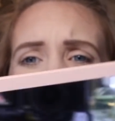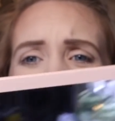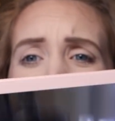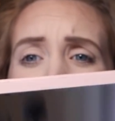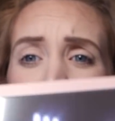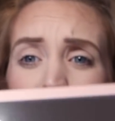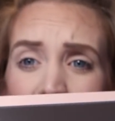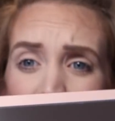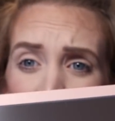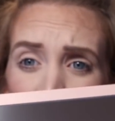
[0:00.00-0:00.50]
has
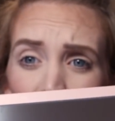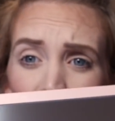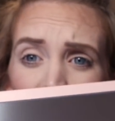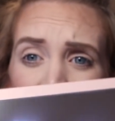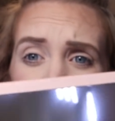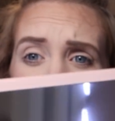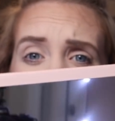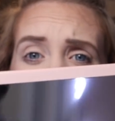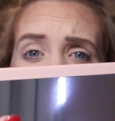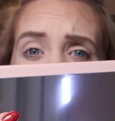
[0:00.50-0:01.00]
a mirror,
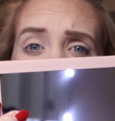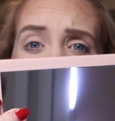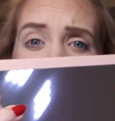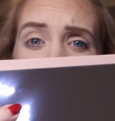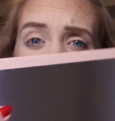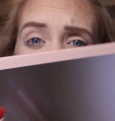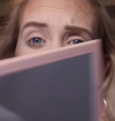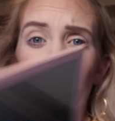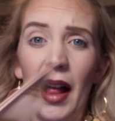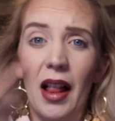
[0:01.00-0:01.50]
and I just
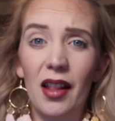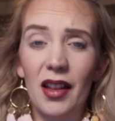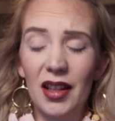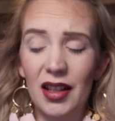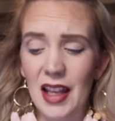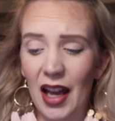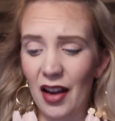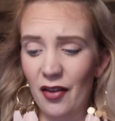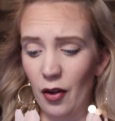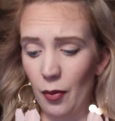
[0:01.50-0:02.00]
love
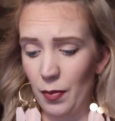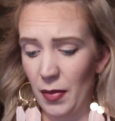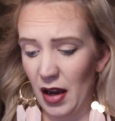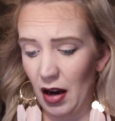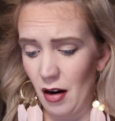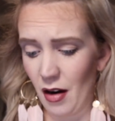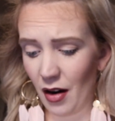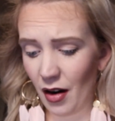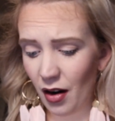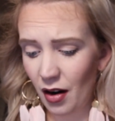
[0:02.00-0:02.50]
palettes that have a
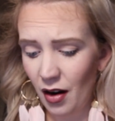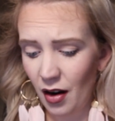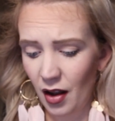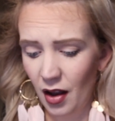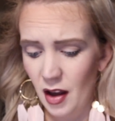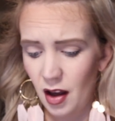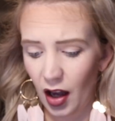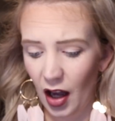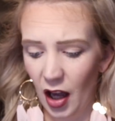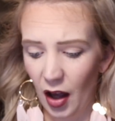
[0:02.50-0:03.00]
mirror.
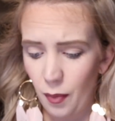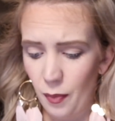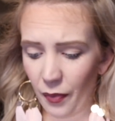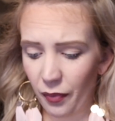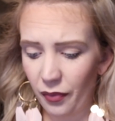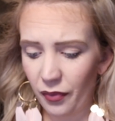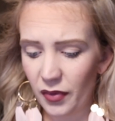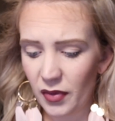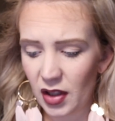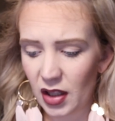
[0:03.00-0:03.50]

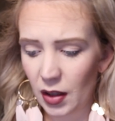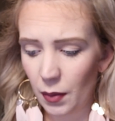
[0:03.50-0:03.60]
And